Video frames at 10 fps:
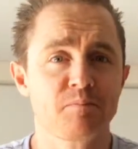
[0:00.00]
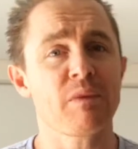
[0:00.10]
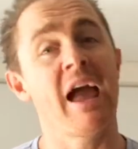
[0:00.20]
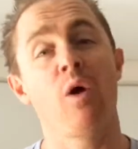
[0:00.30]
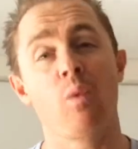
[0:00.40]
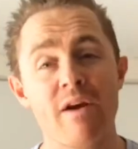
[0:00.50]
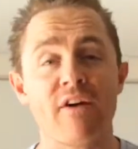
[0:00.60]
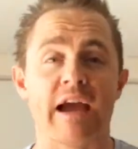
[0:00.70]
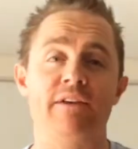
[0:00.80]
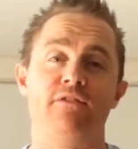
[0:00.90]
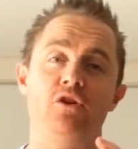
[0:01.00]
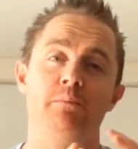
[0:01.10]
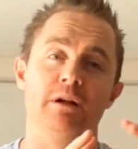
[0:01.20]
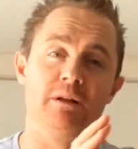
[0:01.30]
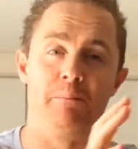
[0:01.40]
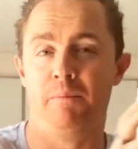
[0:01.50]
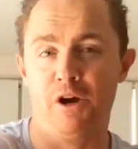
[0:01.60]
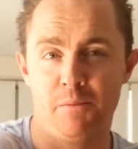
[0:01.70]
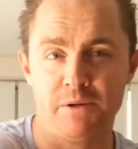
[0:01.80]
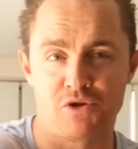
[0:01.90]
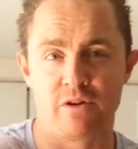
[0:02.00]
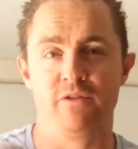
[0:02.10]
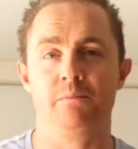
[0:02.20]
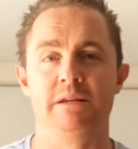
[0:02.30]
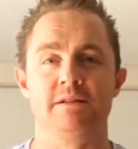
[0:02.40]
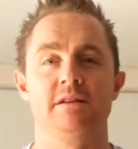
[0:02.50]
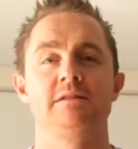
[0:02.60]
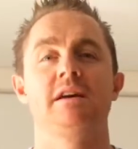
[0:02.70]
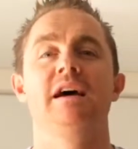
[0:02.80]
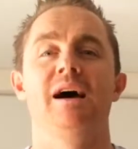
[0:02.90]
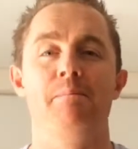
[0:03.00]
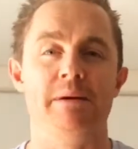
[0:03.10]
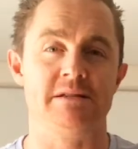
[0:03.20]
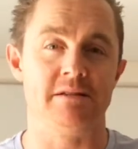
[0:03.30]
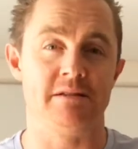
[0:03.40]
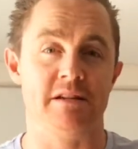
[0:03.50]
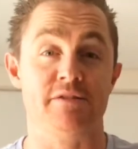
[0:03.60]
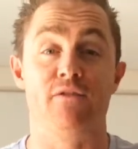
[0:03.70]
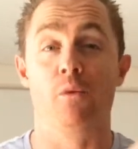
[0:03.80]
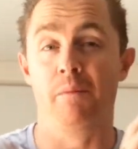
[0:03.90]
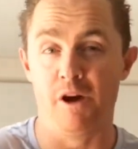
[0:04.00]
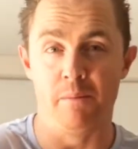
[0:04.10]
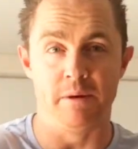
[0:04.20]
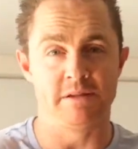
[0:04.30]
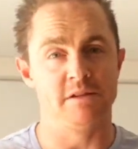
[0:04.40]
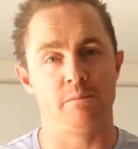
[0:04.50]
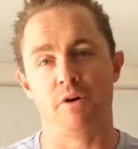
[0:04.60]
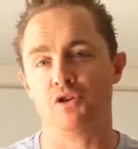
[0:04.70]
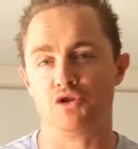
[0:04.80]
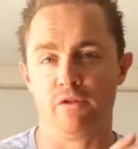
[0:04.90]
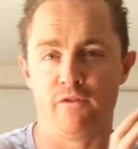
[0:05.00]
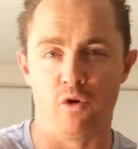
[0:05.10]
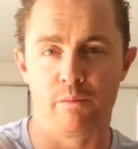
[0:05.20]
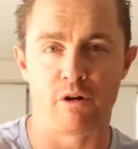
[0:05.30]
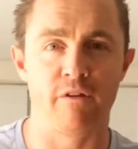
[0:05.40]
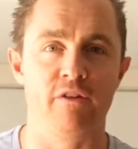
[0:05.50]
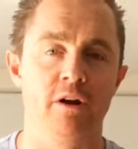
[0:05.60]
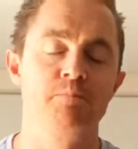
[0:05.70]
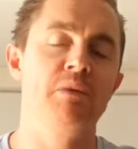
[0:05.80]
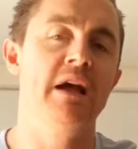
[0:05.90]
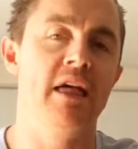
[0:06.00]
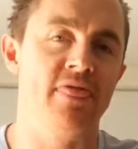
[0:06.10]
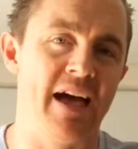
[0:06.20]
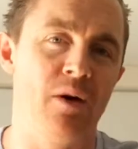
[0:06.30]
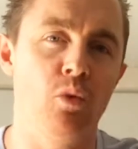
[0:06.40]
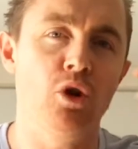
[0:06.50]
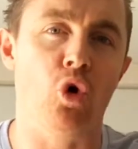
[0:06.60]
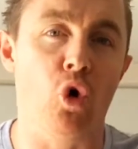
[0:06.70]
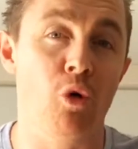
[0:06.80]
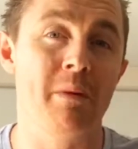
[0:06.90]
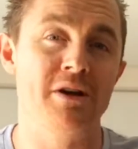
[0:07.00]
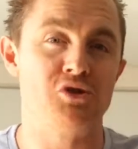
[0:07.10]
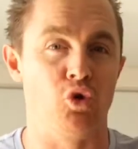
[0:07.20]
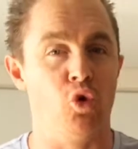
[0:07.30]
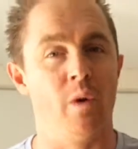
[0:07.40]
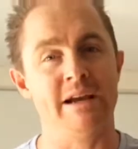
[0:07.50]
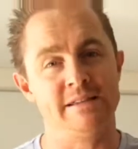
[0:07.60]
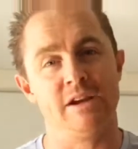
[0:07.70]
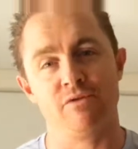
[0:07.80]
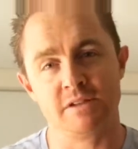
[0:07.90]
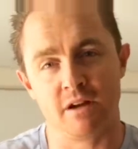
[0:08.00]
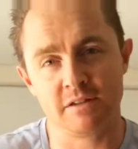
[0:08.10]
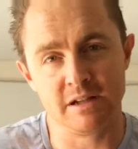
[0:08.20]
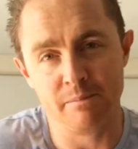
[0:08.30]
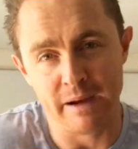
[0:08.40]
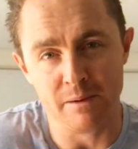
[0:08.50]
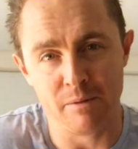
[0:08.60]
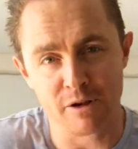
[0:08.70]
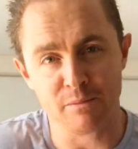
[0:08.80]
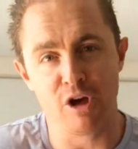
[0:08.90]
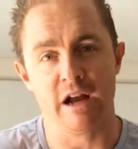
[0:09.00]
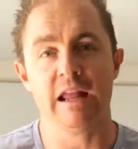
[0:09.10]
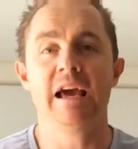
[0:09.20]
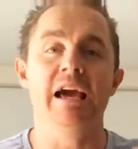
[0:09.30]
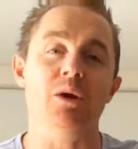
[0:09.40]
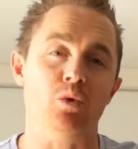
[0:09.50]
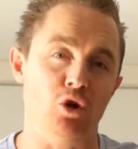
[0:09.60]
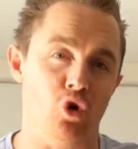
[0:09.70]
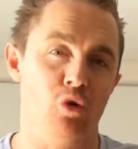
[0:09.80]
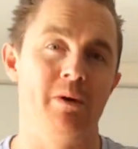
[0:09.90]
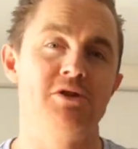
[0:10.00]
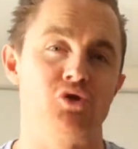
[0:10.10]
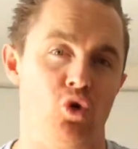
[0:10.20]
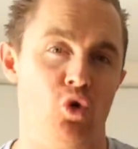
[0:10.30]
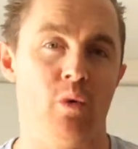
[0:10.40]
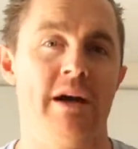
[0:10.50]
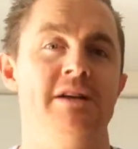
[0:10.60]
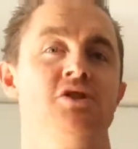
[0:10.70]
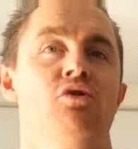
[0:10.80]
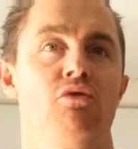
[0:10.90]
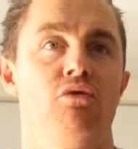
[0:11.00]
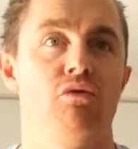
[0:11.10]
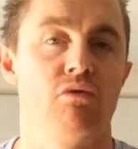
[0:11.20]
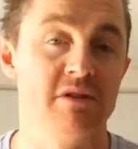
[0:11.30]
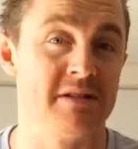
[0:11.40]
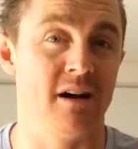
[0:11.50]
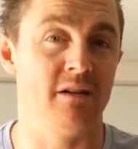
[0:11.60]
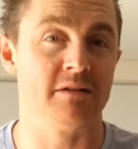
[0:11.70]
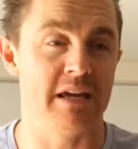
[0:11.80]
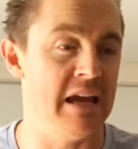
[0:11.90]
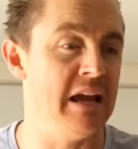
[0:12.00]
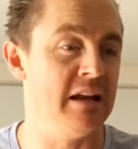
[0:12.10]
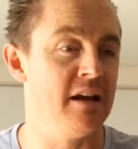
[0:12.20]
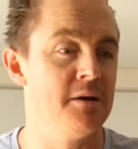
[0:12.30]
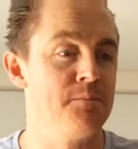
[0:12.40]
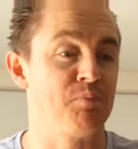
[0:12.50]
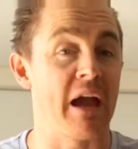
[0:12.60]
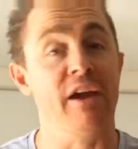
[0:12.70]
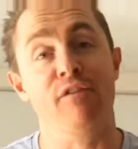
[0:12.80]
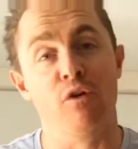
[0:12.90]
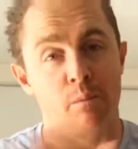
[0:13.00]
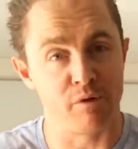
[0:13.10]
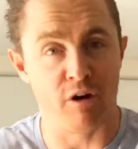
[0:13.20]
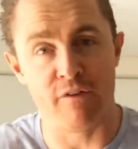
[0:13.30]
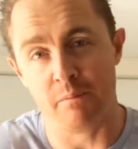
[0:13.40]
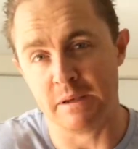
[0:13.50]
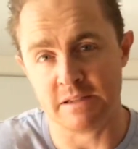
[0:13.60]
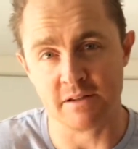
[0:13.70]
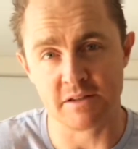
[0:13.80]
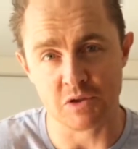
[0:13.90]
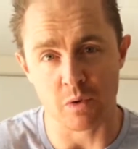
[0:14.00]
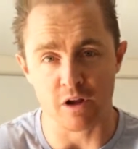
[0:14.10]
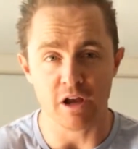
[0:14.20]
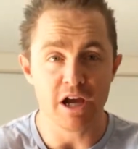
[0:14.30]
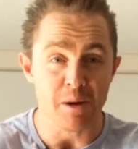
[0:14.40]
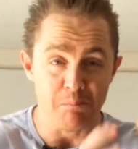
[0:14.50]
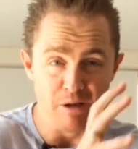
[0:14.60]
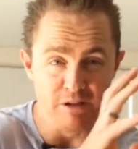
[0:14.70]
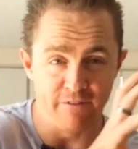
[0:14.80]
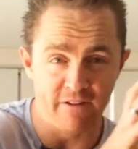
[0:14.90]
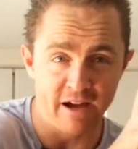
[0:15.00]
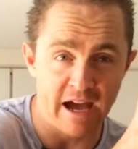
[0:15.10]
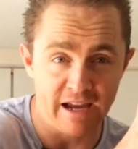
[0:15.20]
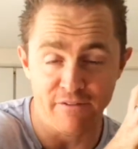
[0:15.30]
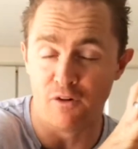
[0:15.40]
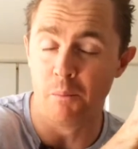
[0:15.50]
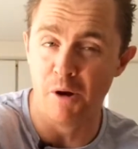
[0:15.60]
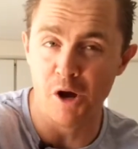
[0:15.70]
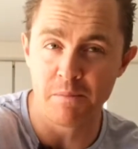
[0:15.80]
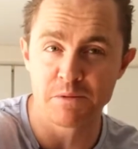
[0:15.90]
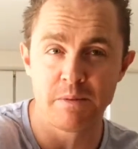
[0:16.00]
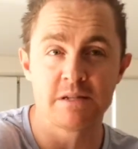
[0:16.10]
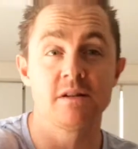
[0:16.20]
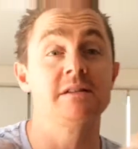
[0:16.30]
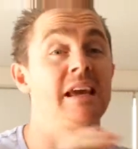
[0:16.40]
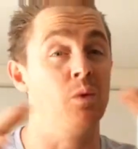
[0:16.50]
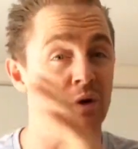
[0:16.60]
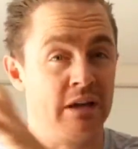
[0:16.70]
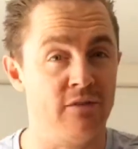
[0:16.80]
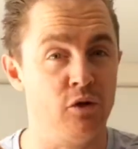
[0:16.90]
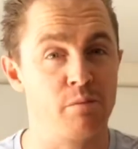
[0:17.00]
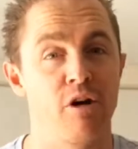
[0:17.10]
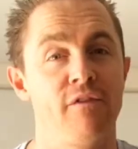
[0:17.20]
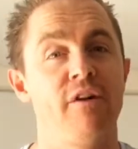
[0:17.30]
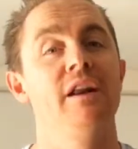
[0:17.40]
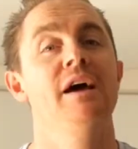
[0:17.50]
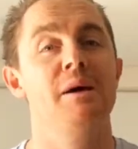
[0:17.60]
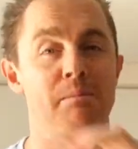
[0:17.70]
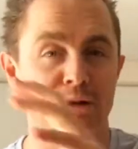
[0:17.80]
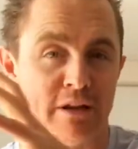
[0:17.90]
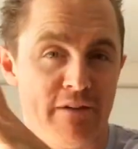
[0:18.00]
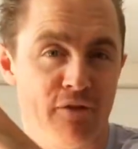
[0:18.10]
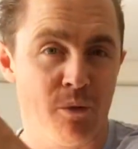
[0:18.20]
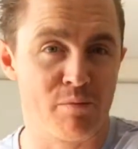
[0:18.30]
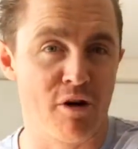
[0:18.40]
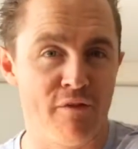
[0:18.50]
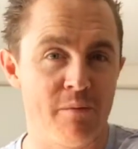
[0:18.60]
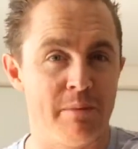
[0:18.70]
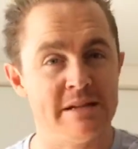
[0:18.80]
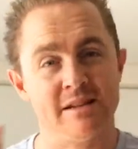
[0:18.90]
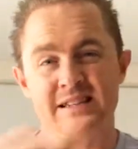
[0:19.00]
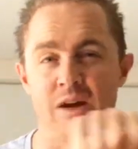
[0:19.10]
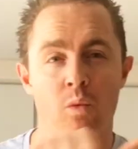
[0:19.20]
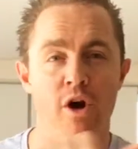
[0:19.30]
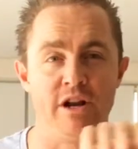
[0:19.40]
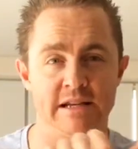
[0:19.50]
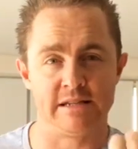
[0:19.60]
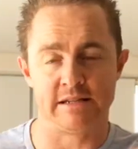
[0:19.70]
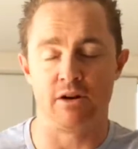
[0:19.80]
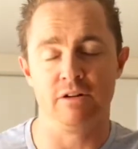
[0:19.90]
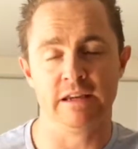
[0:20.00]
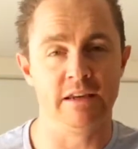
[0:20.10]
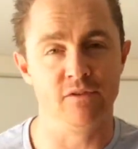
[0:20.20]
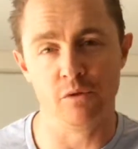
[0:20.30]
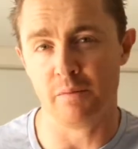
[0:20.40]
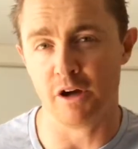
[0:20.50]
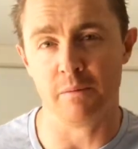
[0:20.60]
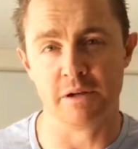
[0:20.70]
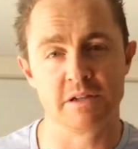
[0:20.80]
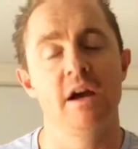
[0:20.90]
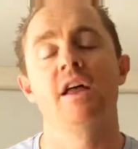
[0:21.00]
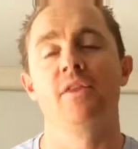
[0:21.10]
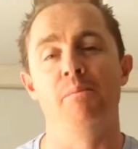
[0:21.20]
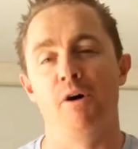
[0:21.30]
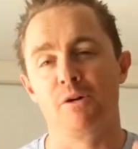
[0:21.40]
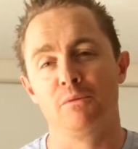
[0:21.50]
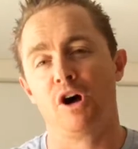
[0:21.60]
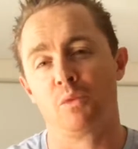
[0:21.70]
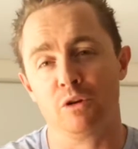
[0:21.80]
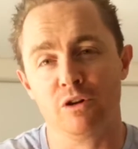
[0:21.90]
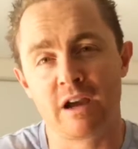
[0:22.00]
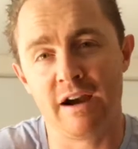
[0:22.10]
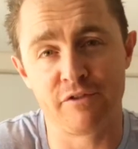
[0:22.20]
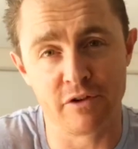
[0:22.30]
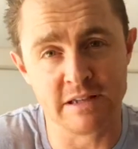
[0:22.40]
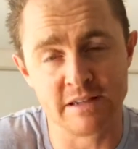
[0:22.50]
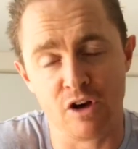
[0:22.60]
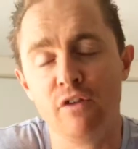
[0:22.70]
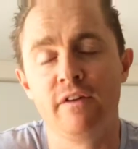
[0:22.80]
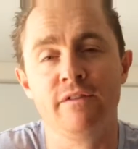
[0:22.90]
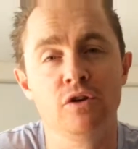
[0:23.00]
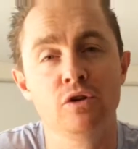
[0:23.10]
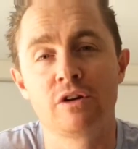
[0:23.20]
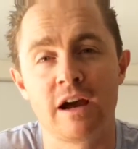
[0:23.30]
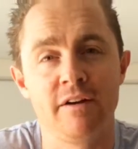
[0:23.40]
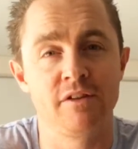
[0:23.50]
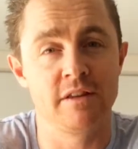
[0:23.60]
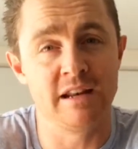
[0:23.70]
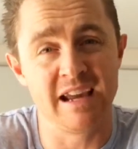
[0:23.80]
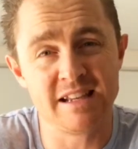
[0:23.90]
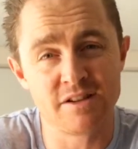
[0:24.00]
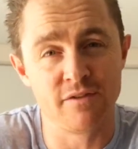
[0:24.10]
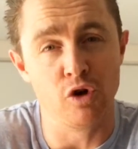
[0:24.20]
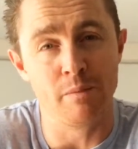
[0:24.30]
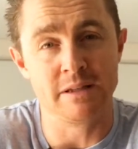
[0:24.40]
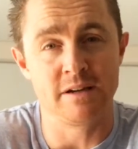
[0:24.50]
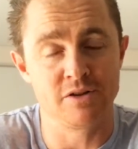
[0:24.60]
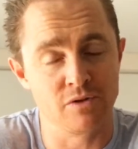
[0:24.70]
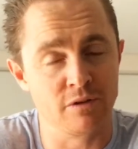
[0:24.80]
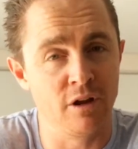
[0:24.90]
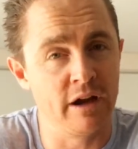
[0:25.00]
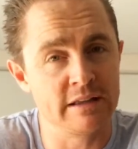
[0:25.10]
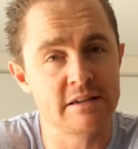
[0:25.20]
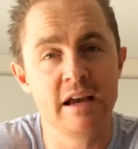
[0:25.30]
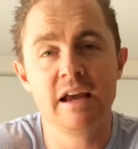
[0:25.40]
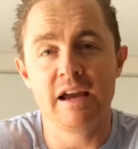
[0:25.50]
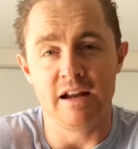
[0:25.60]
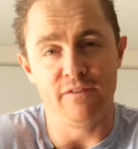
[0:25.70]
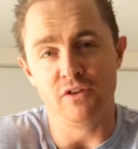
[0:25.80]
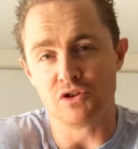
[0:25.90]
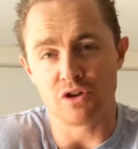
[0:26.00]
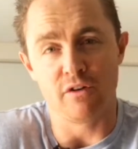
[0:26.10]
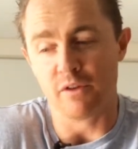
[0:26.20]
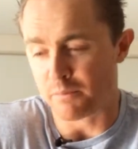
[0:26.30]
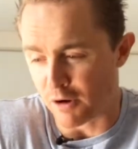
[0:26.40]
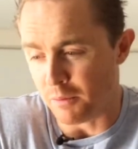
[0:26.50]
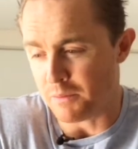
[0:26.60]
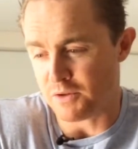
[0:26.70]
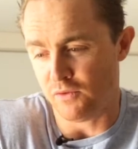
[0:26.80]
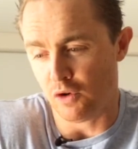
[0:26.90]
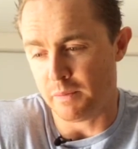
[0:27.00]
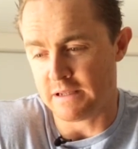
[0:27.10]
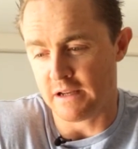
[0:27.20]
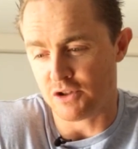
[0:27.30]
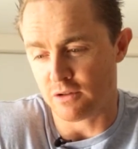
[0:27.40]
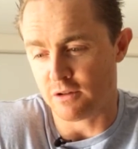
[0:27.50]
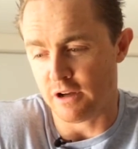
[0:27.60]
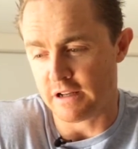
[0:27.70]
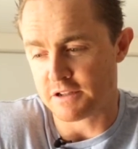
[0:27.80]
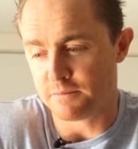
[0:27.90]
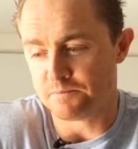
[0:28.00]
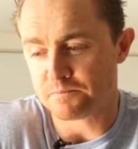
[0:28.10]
However, if you build a purpose-driven business, a business that is for purpose as opposed to for profit, that will almost always then result in a better bottom line. It will almost always result in a for-profit business as well. Build a for-purpose business, it will give you profit. Build a for-profit business, it won't necessarily give you purpose. The bottom line will look after itself if you look after the needs of your potential clients and if you solve the problems of your potential clients.